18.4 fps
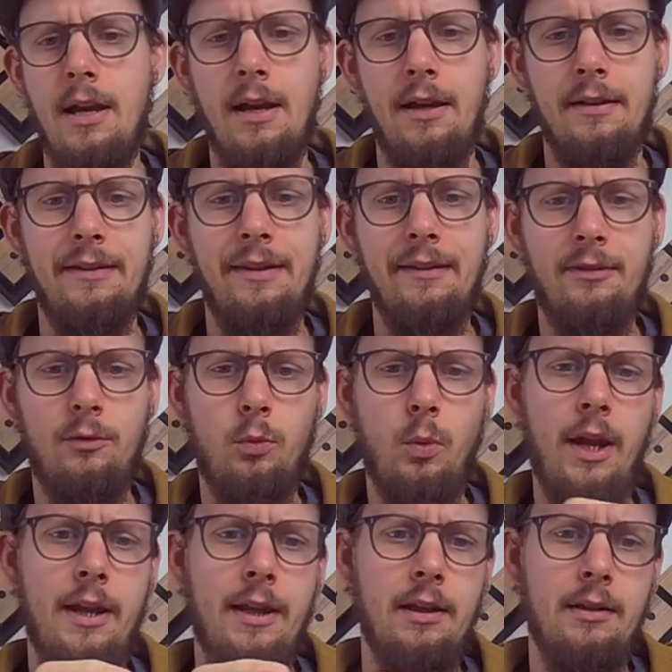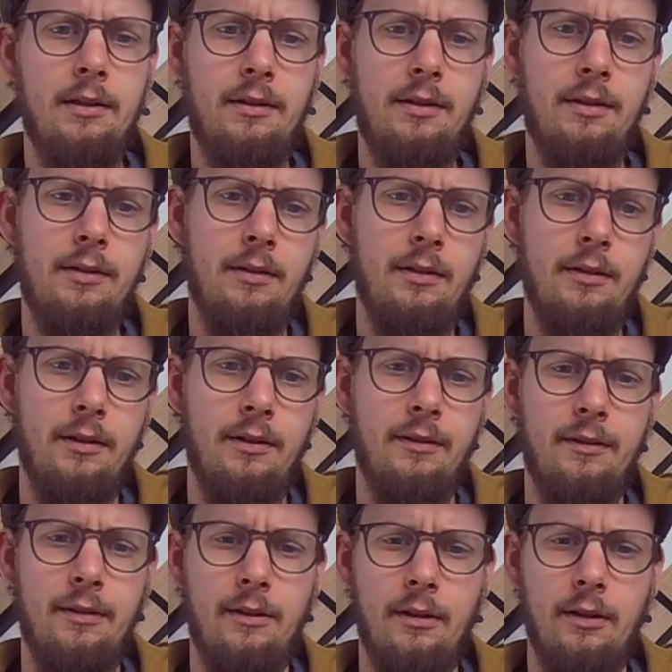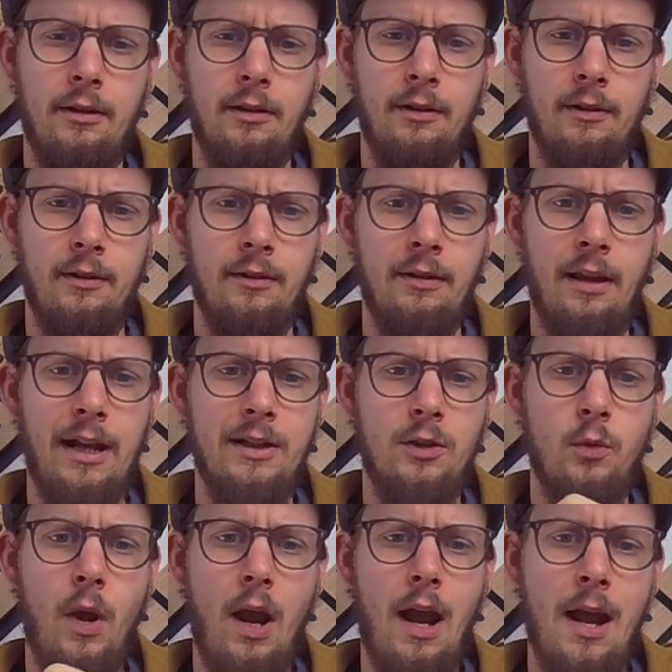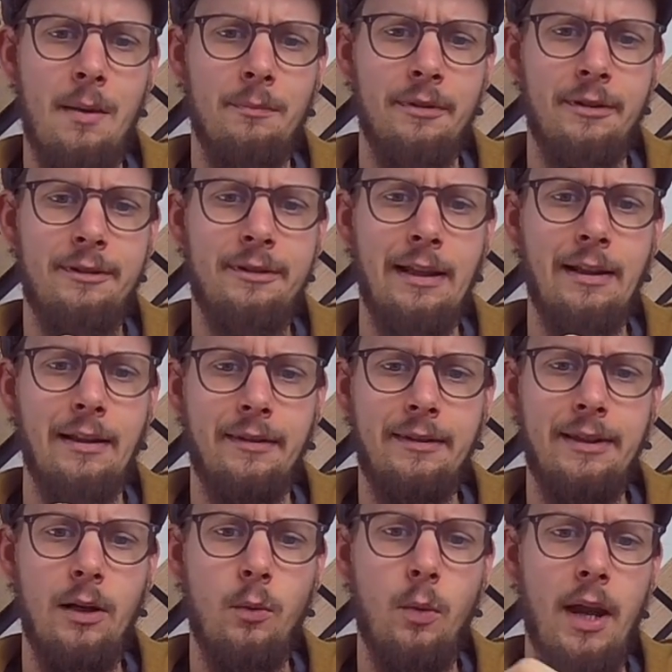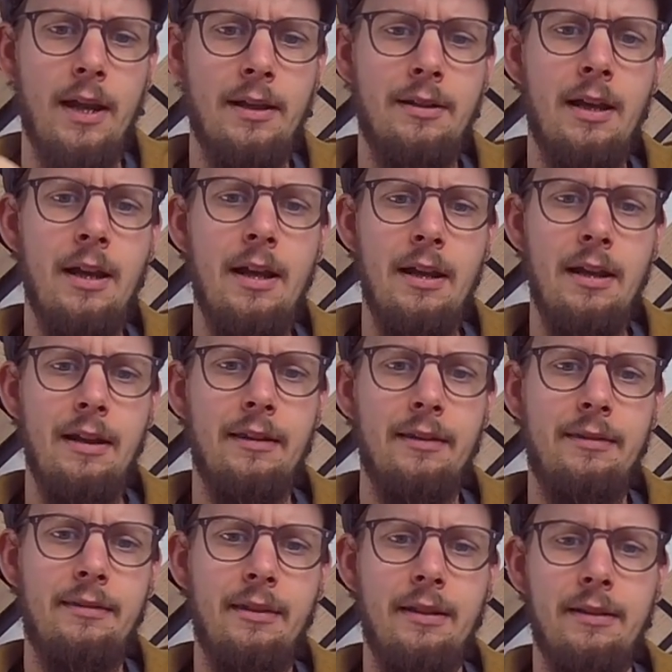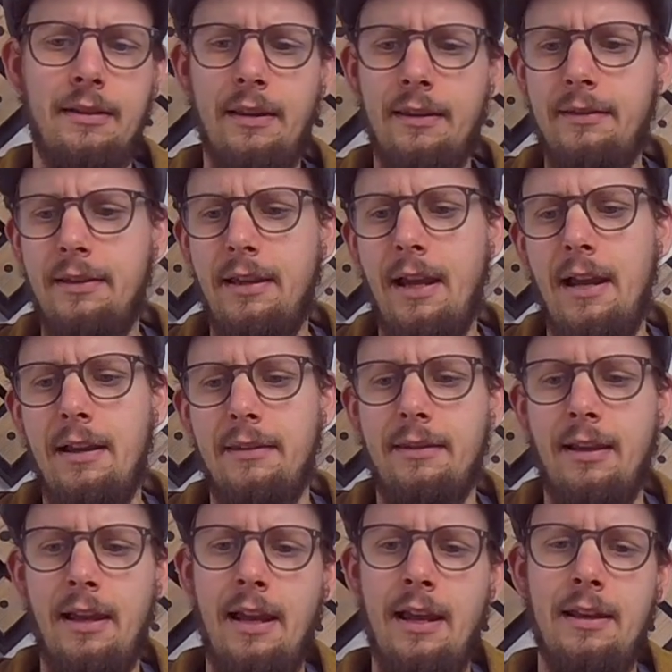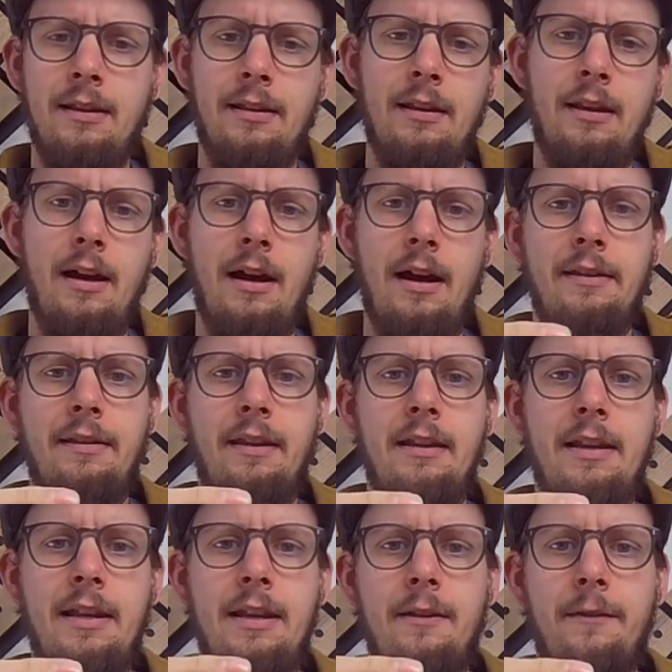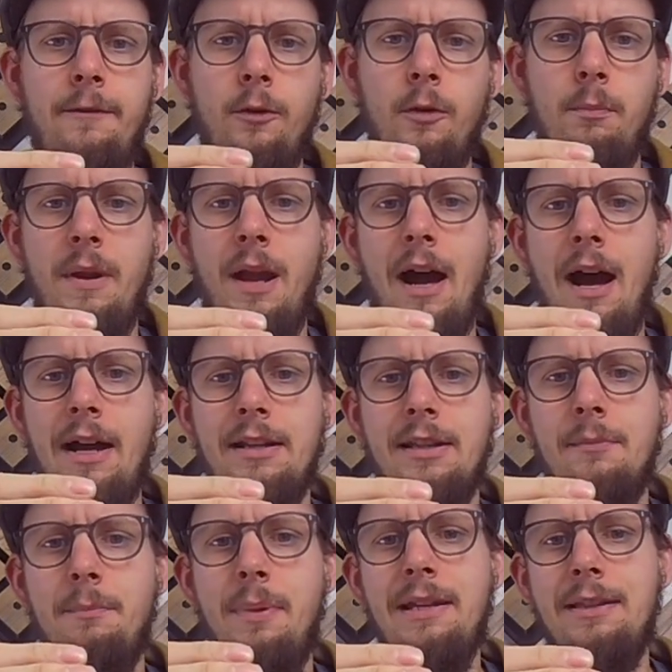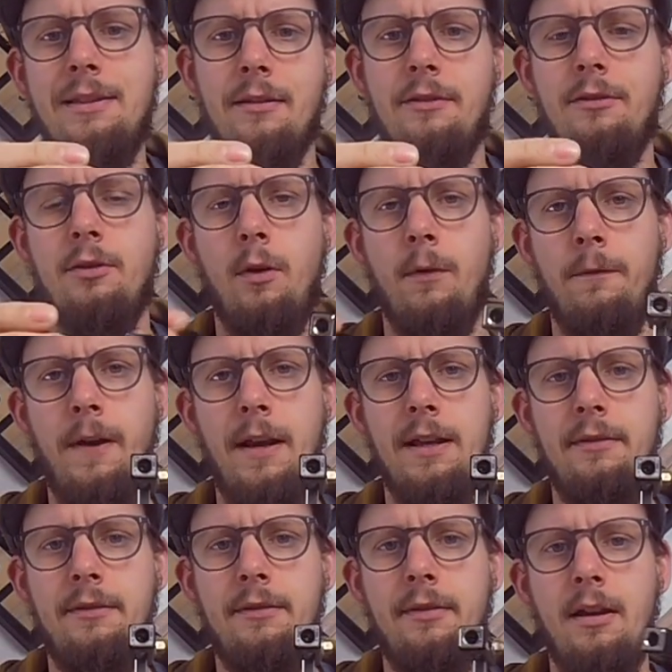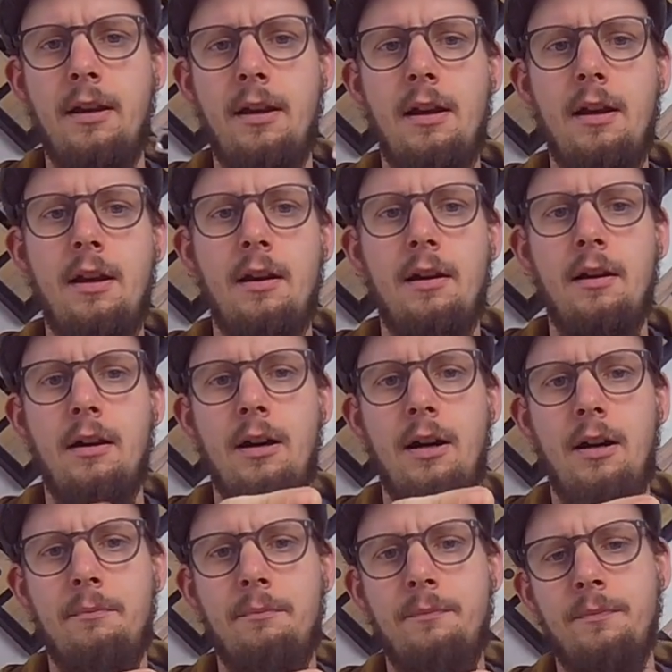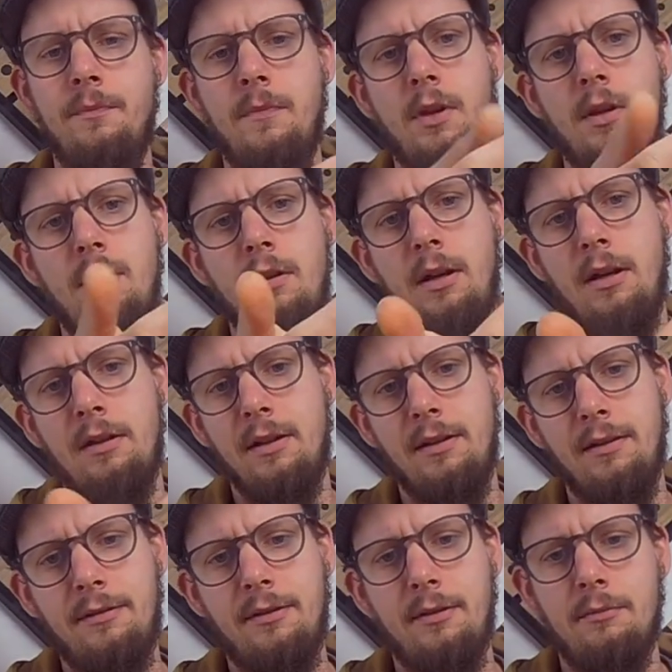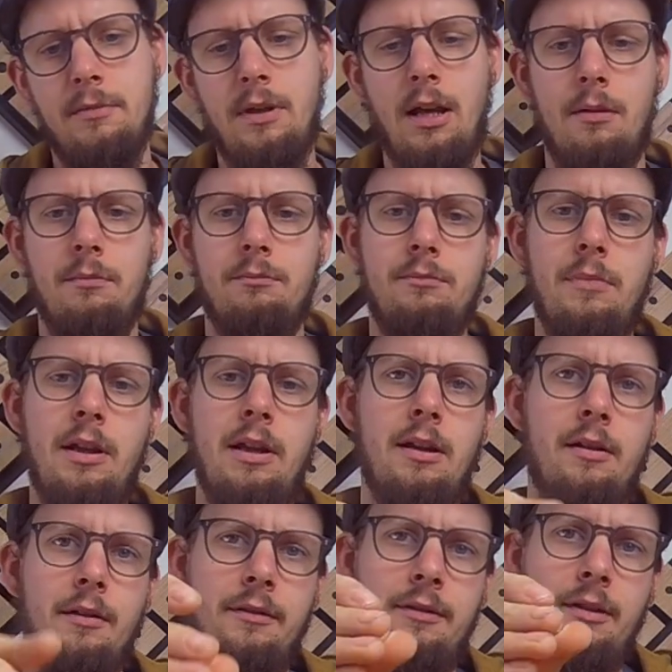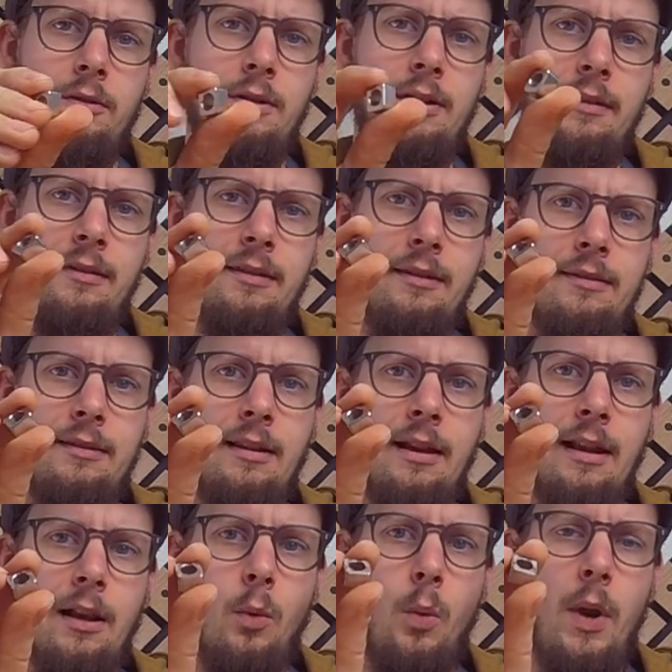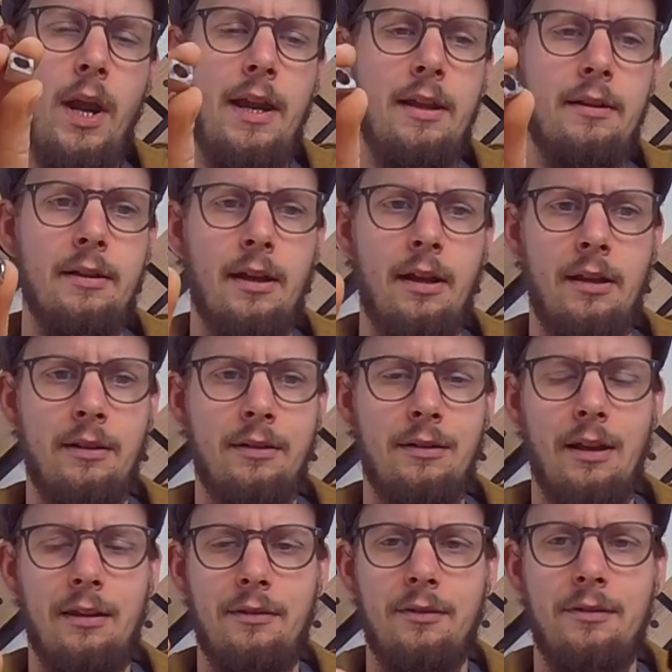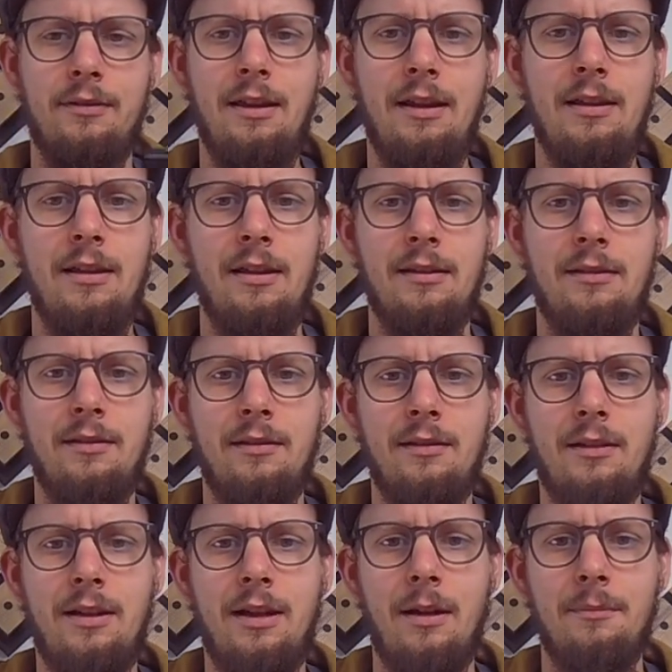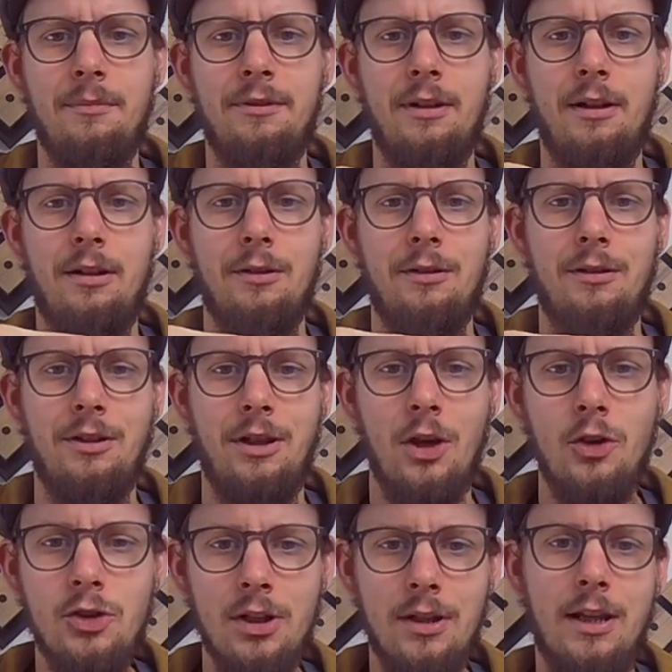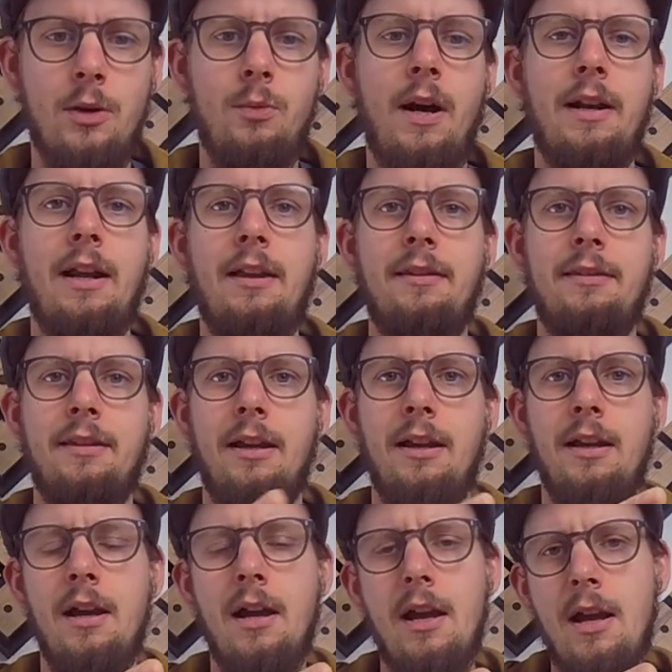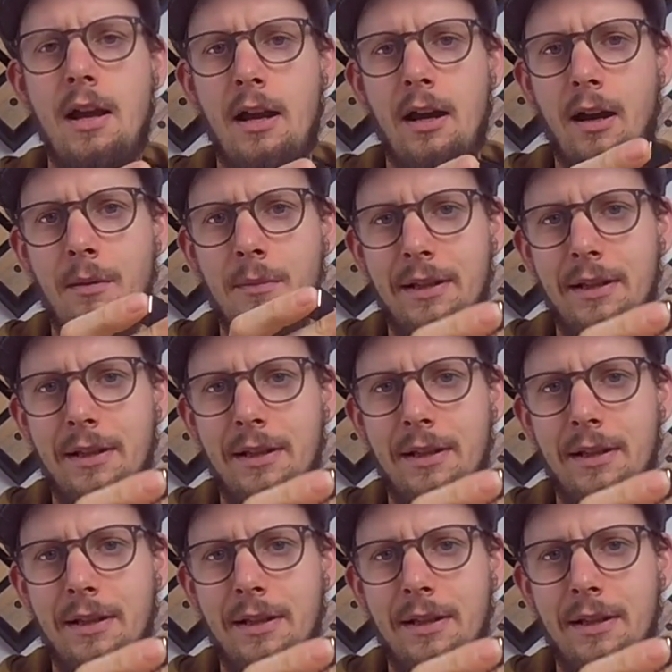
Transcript: this weight, it's a 9-gram stainless steel weight, is in this case hidden underneath or behind the beta surface. and it's, yeah, here. So this is the little weight, and as you see, it comes out usually quite easy. It